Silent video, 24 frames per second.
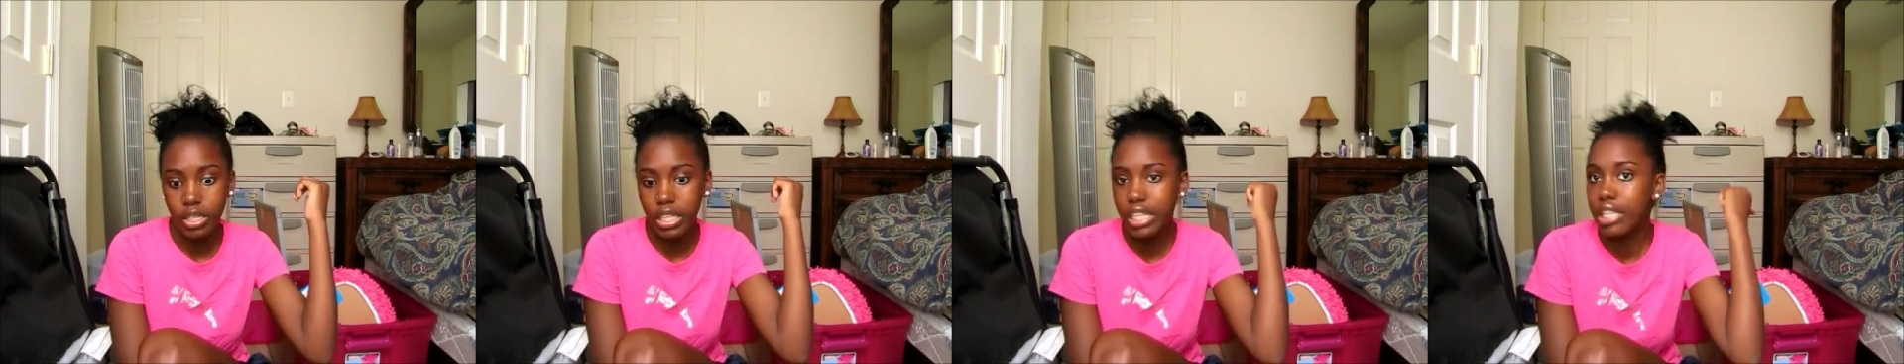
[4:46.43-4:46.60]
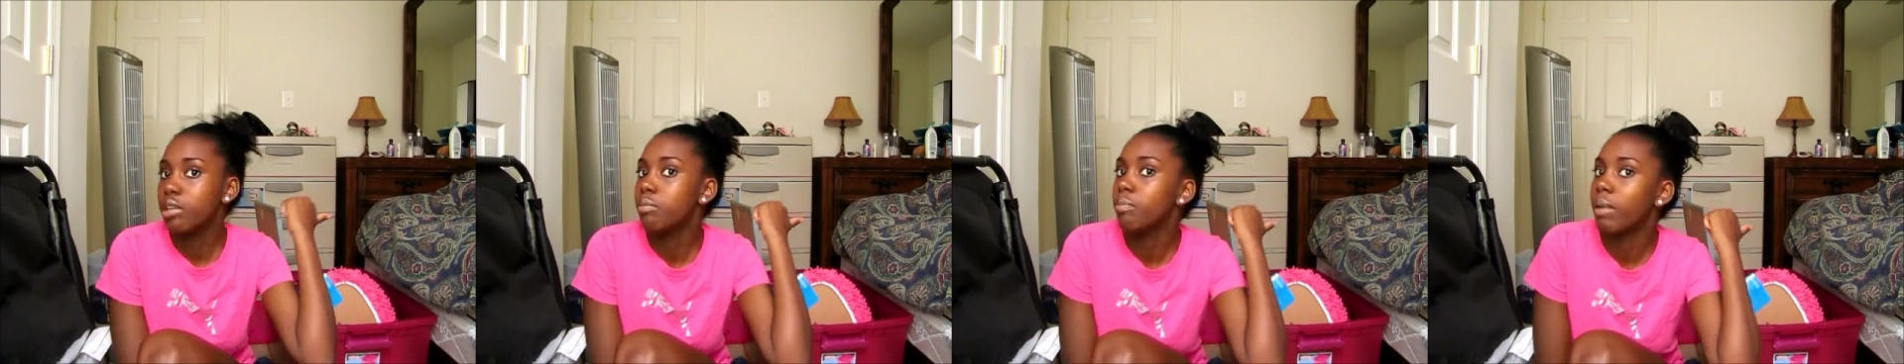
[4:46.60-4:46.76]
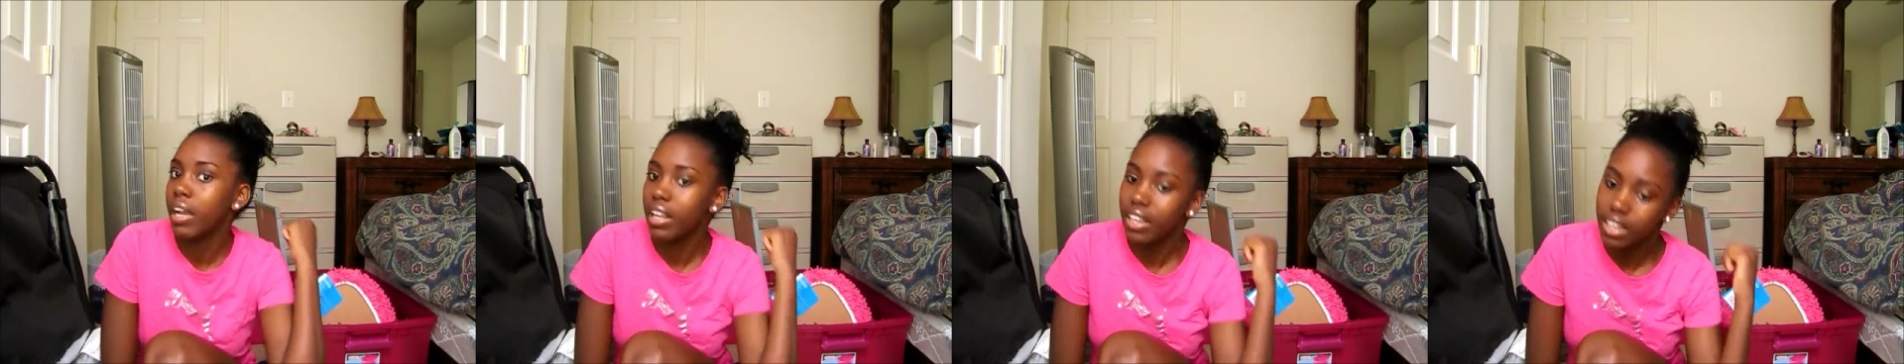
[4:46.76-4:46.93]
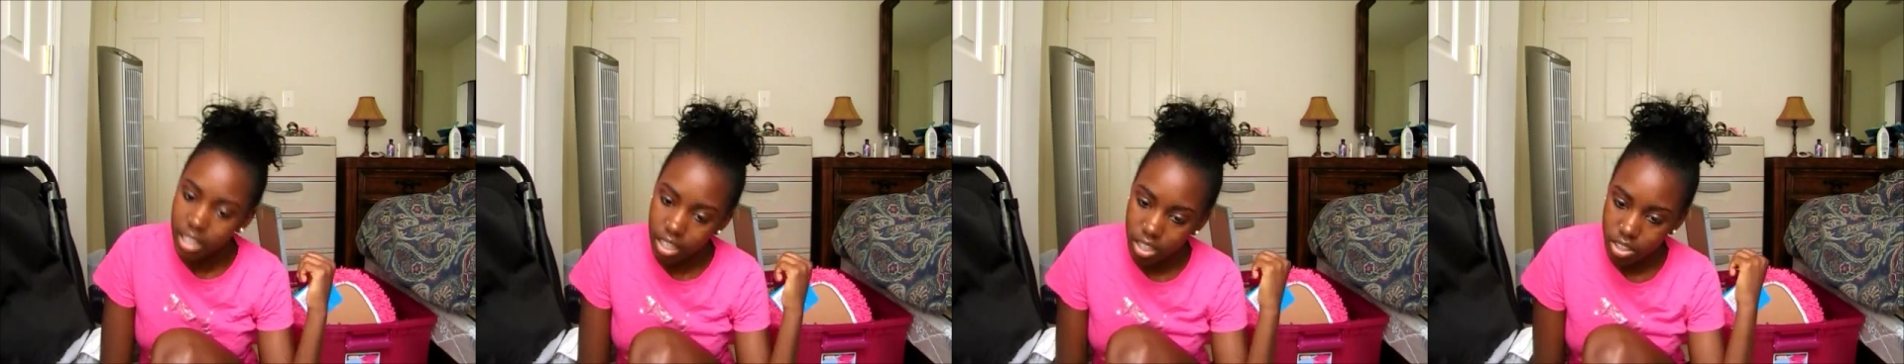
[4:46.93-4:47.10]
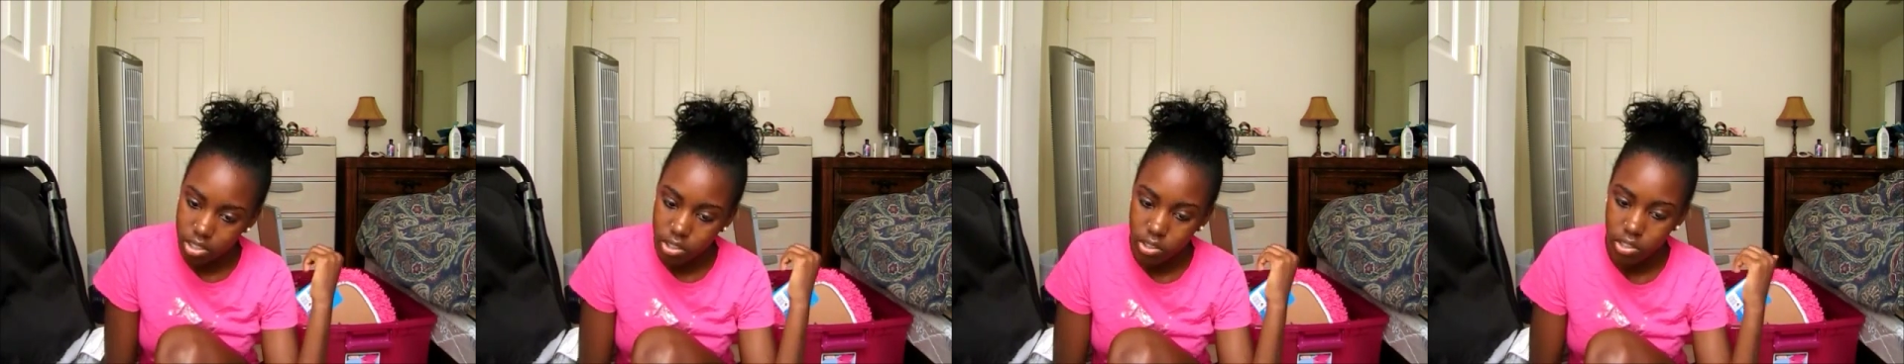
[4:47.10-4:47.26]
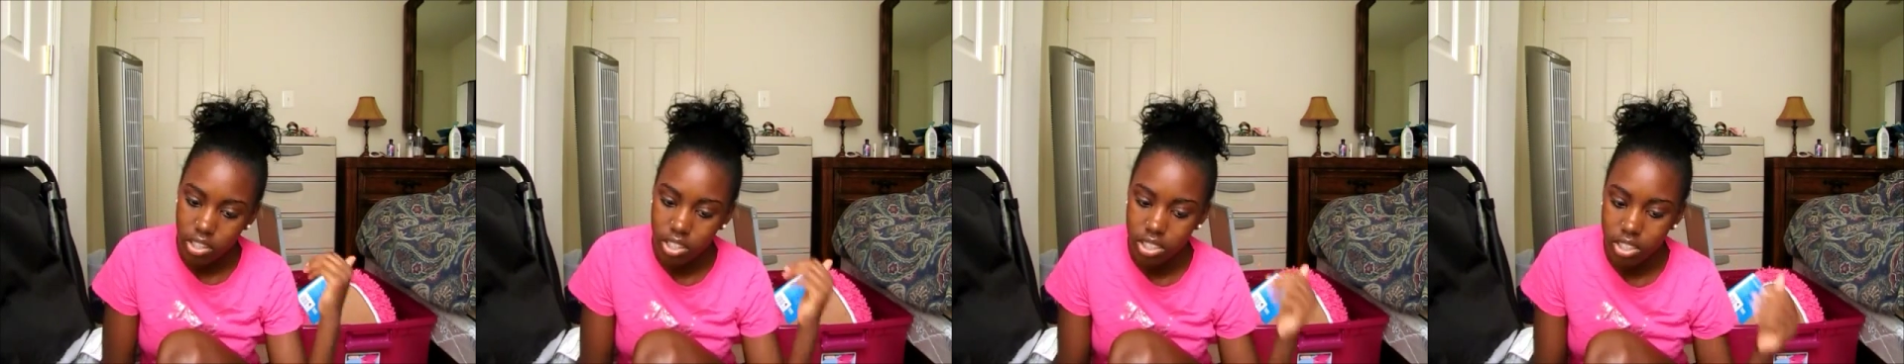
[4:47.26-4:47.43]
then you might need a
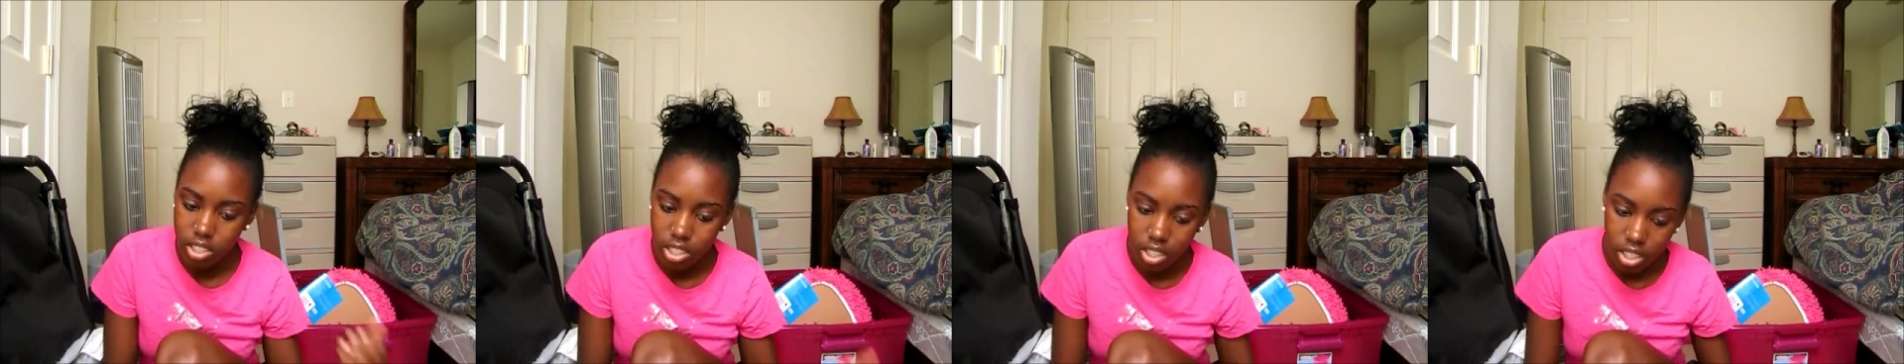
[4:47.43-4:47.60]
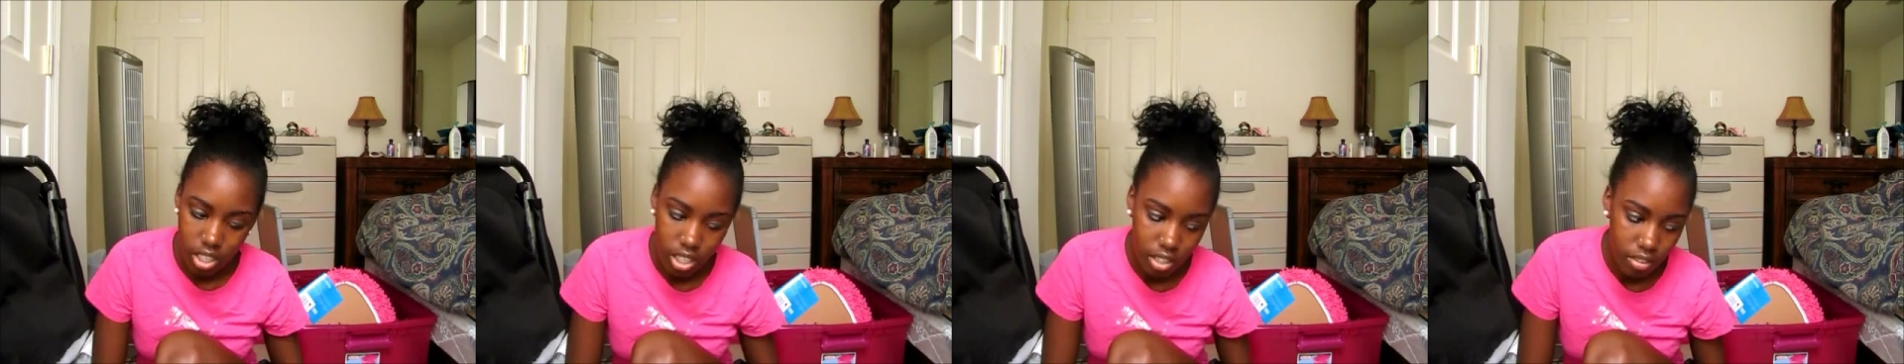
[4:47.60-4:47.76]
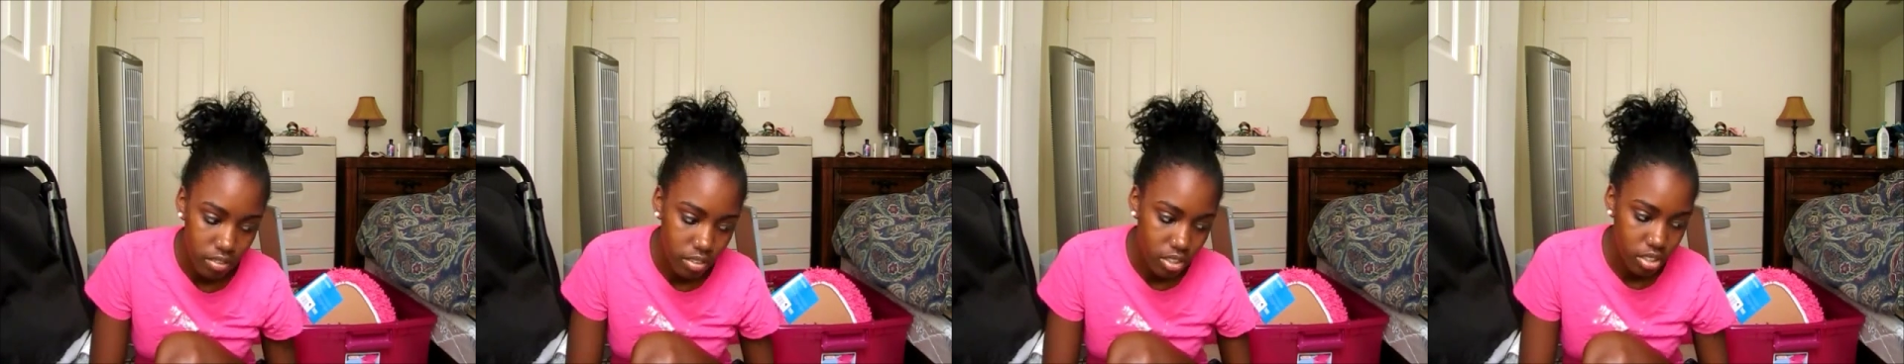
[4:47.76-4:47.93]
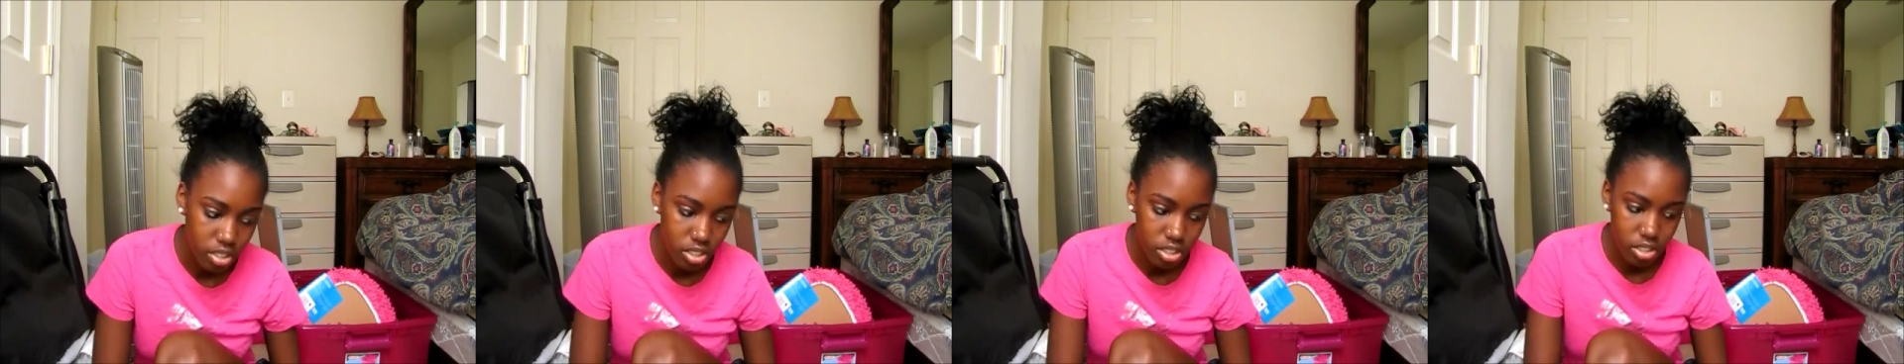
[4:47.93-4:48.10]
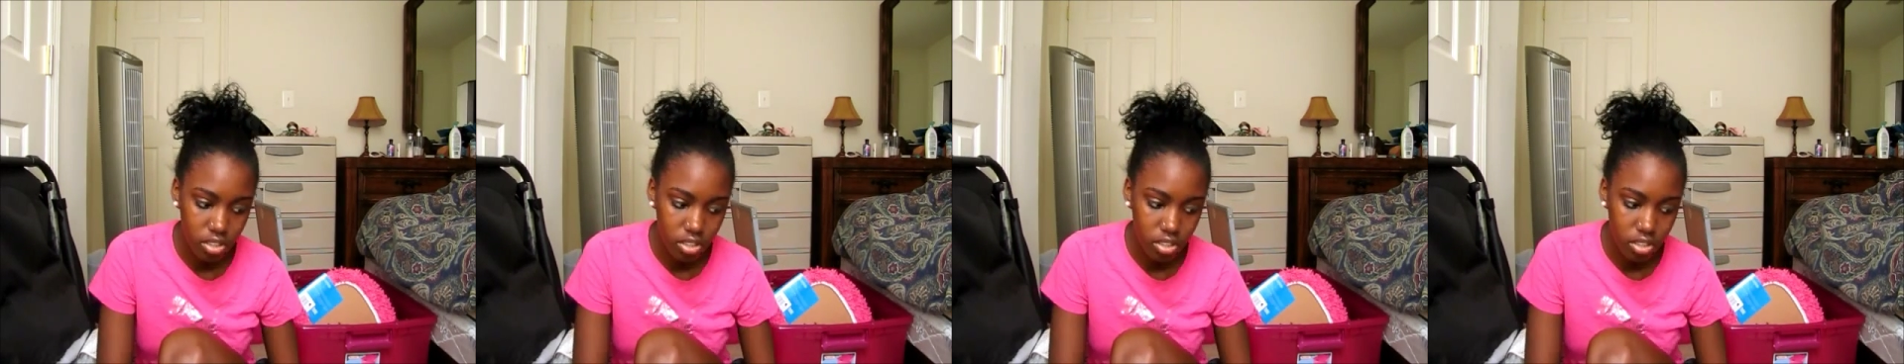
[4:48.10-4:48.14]
toilet seat cover.